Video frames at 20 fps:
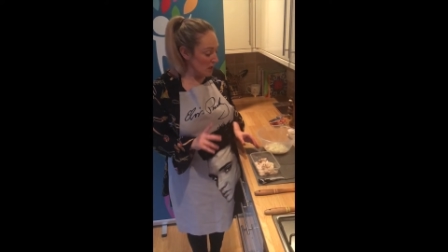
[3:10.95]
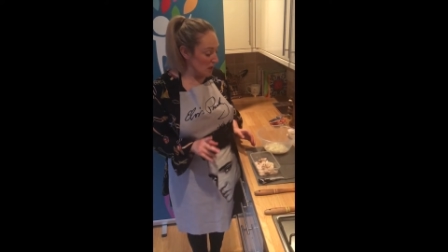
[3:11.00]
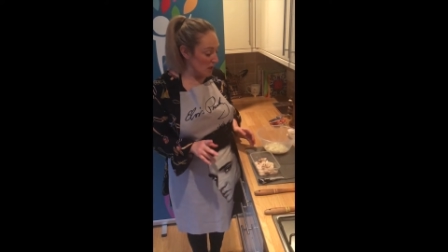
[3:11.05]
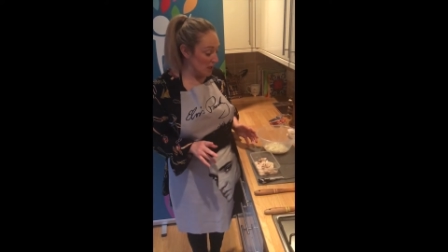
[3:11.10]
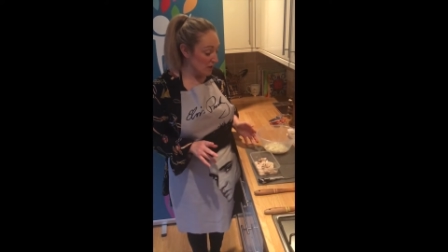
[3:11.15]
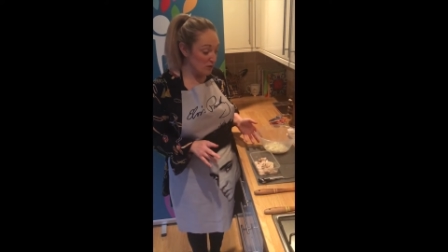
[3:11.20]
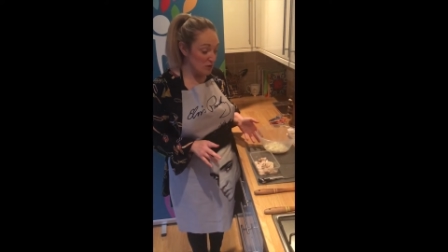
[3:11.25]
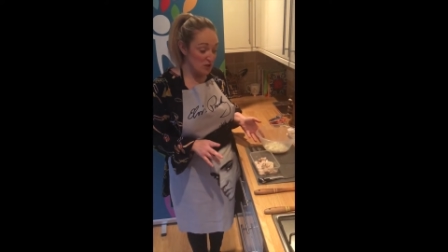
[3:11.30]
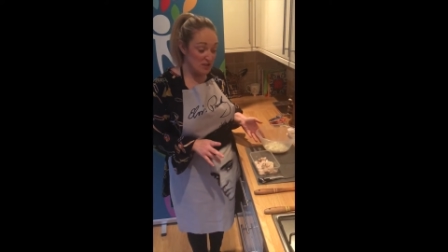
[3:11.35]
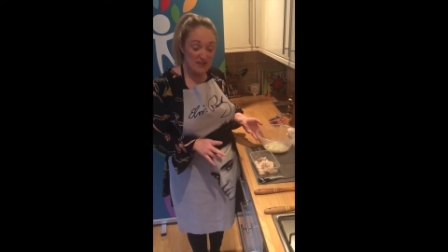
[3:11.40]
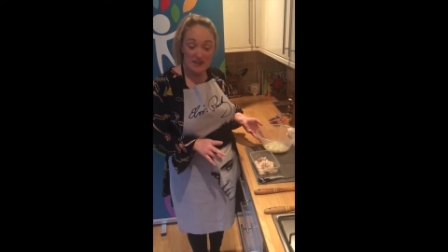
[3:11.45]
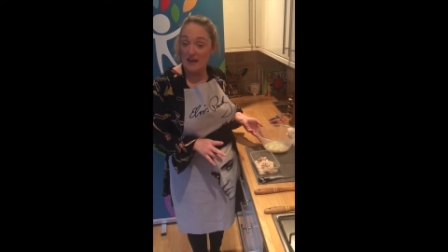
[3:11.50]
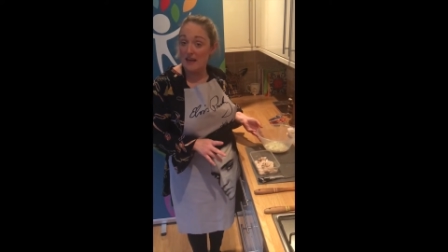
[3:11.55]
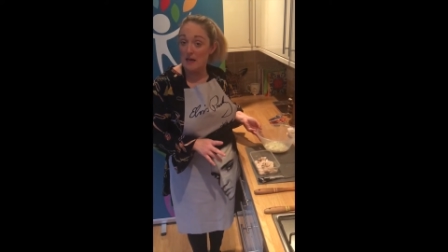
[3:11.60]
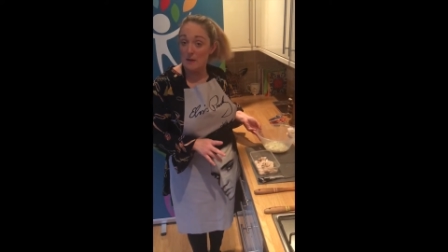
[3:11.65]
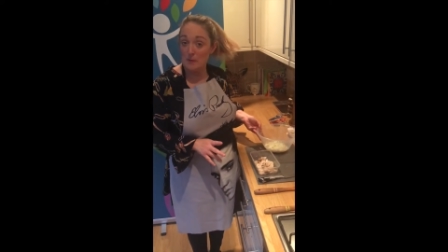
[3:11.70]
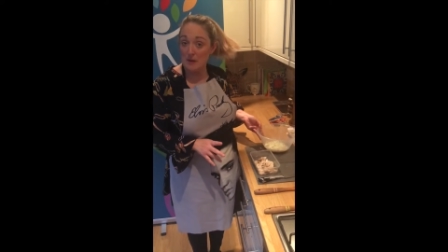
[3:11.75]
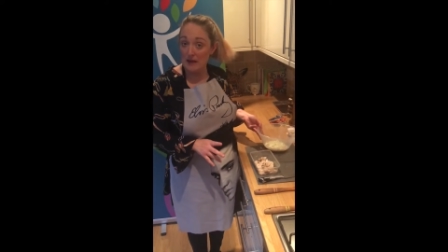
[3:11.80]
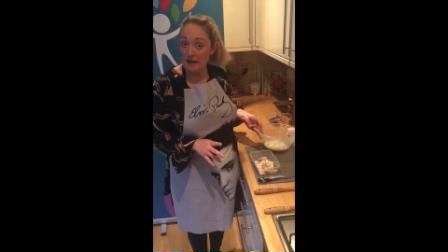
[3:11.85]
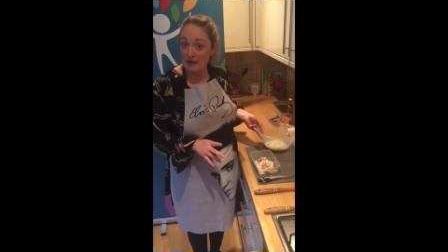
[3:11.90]
If you see
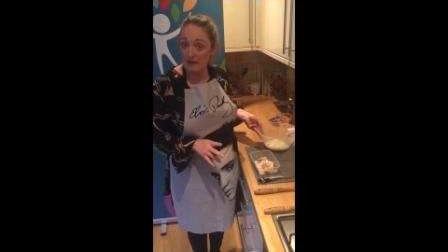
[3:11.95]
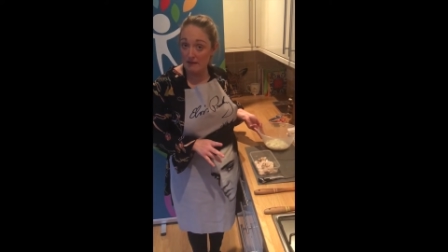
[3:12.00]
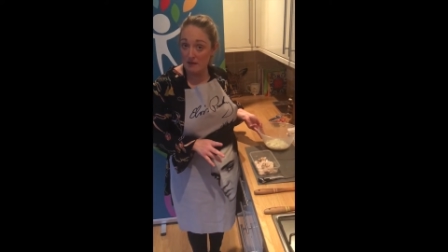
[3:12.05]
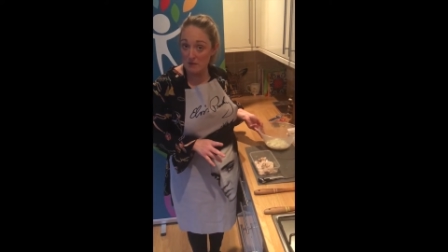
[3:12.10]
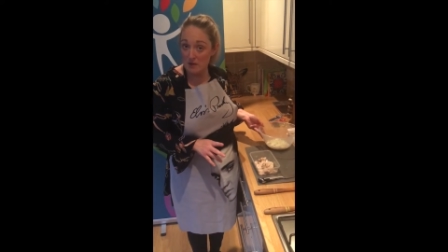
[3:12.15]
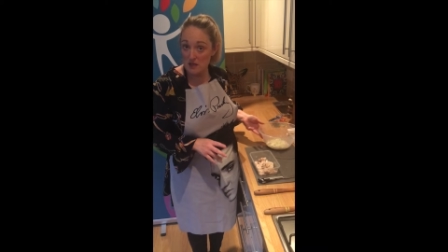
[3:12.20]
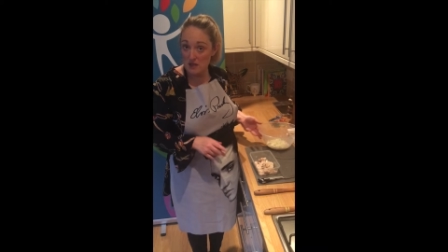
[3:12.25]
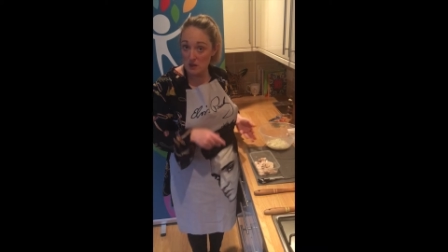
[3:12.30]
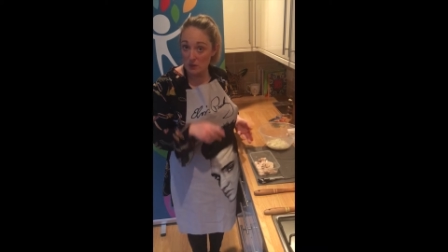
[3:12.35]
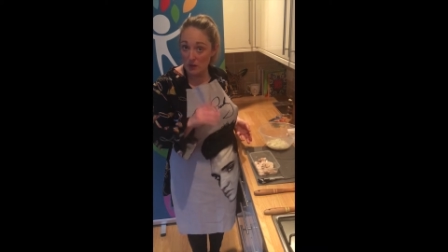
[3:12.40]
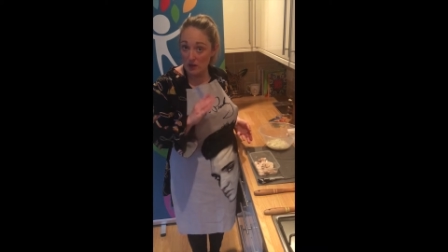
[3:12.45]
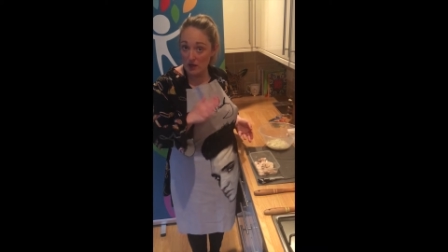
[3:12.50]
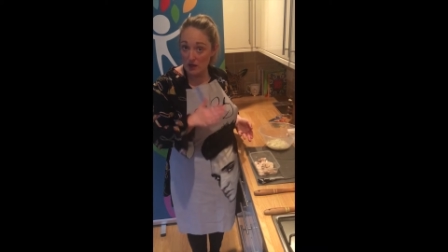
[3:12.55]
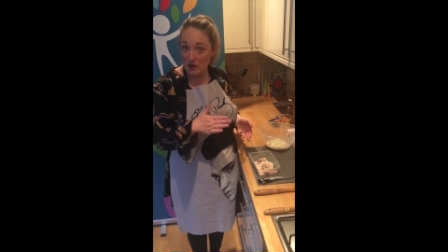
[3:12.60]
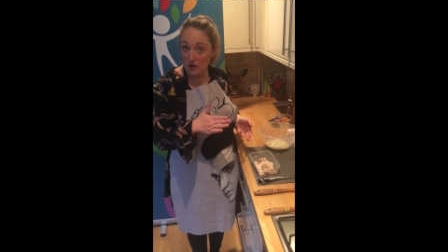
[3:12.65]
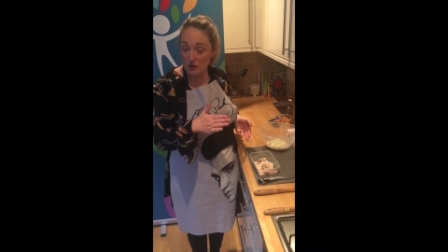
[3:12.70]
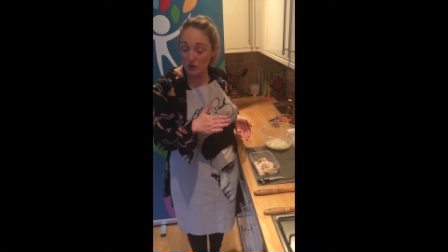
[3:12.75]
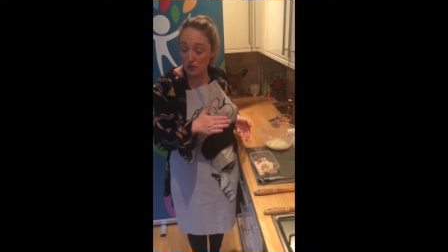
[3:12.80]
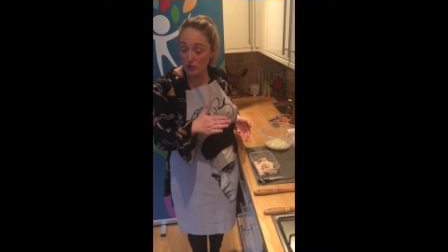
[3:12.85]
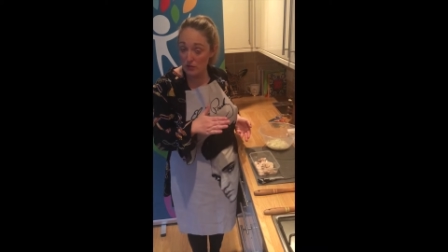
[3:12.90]
any pink in the middle when you
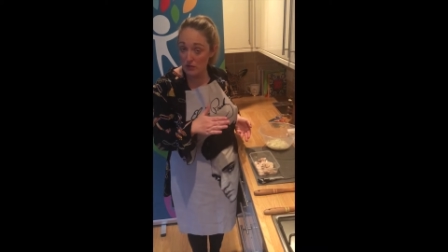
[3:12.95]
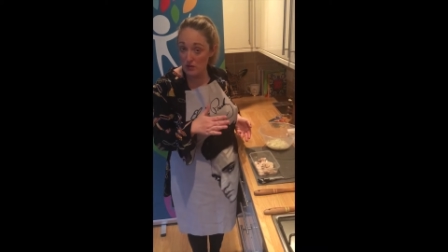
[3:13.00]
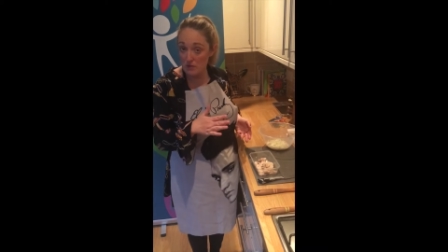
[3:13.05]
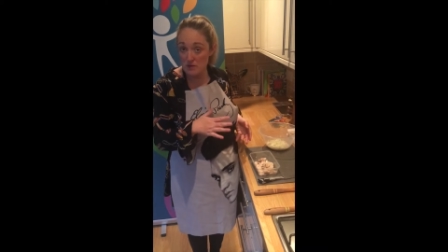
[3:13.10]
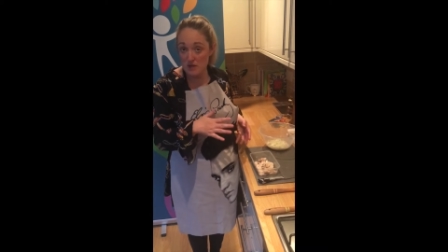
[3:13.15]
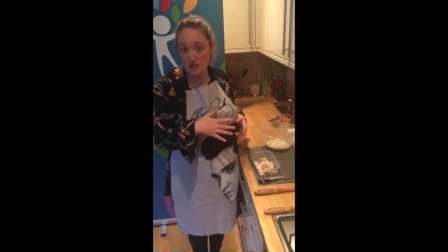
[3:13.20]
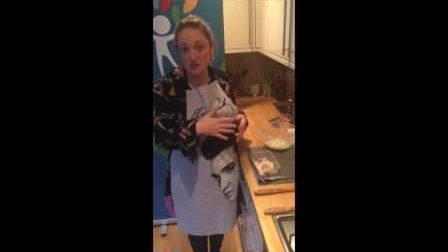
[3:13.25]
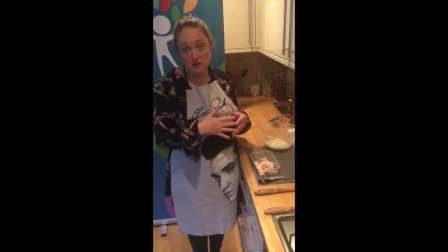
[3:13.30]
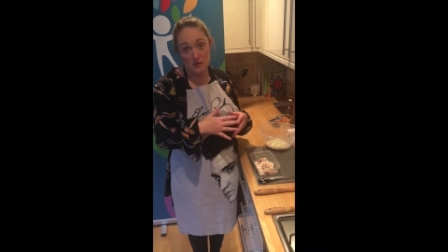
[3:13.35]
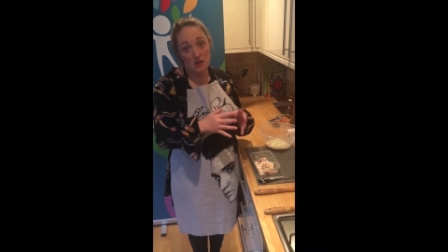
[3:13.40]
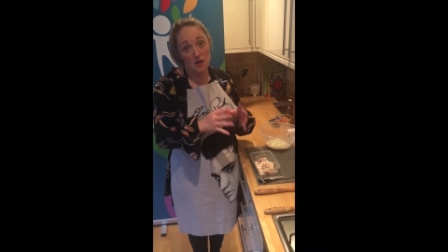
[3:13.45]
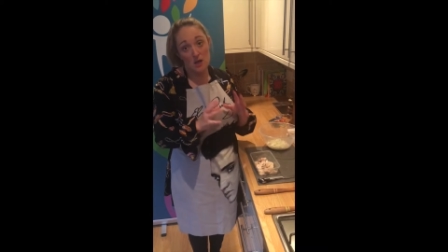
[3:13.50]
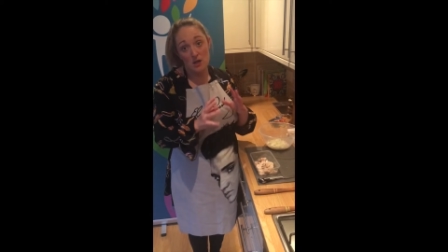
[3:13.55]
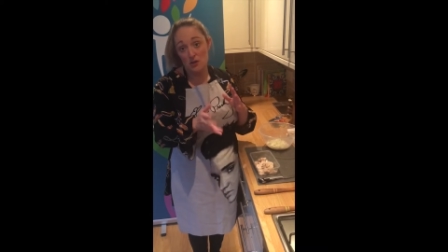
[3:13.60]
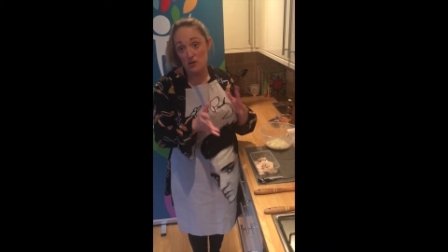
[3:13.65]
cut through the middle,